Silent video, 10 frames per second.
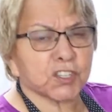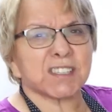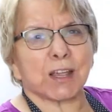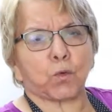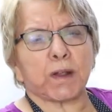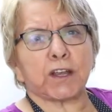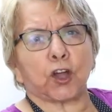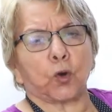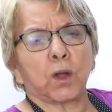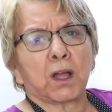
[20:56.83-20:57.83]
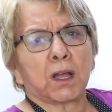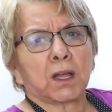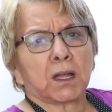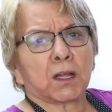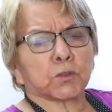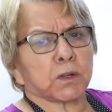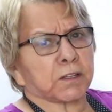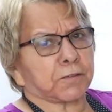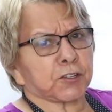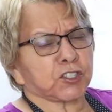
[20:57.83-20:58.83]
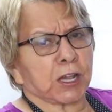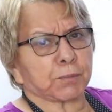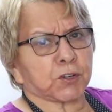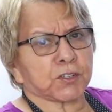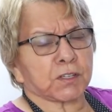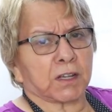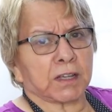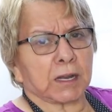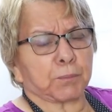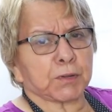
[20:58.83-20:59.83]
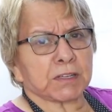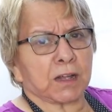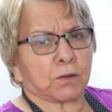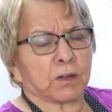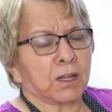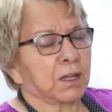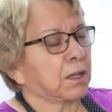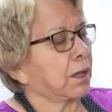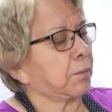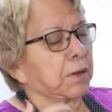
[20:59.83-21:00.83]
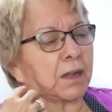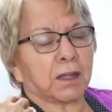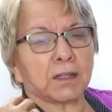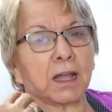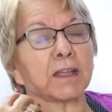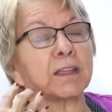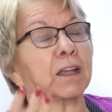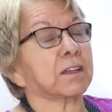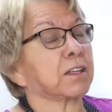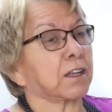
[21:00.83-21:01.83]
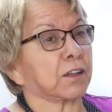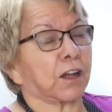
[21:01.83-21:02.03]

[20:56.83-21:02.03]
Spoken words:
to say window. It was one of the first chapters, and I put down, I can't tell you